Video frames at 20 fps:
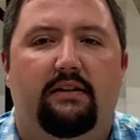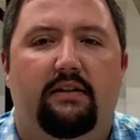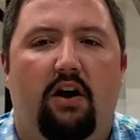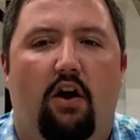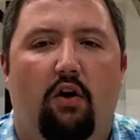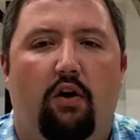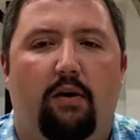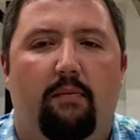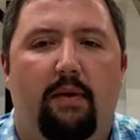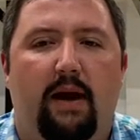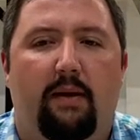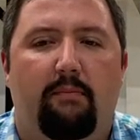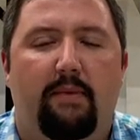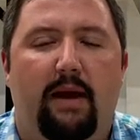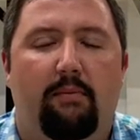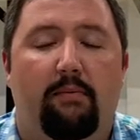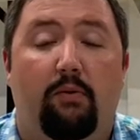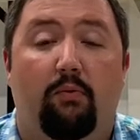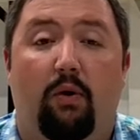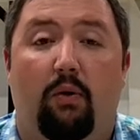talk about
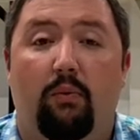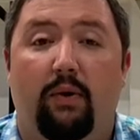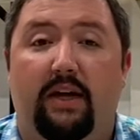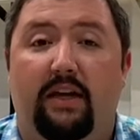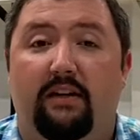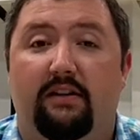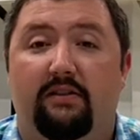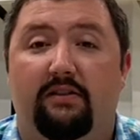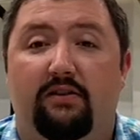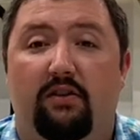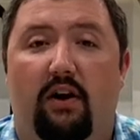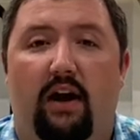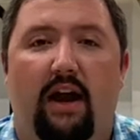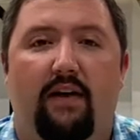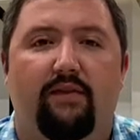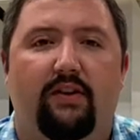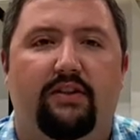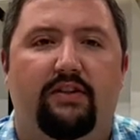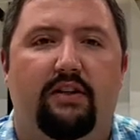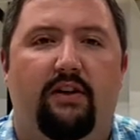maybe when we can start
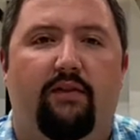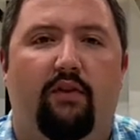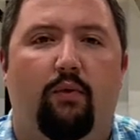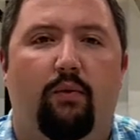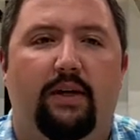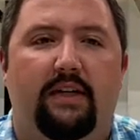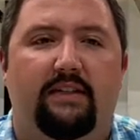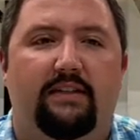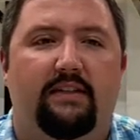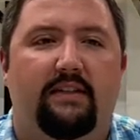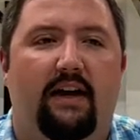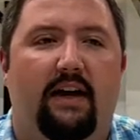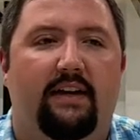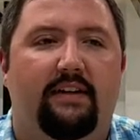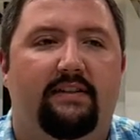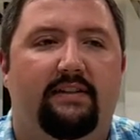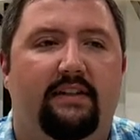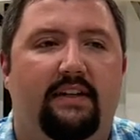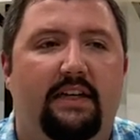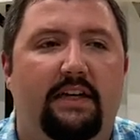having stuff on Wednesday
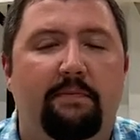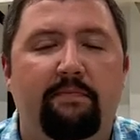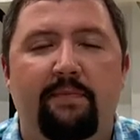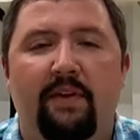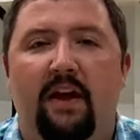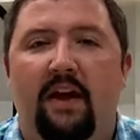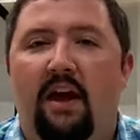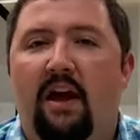nights again.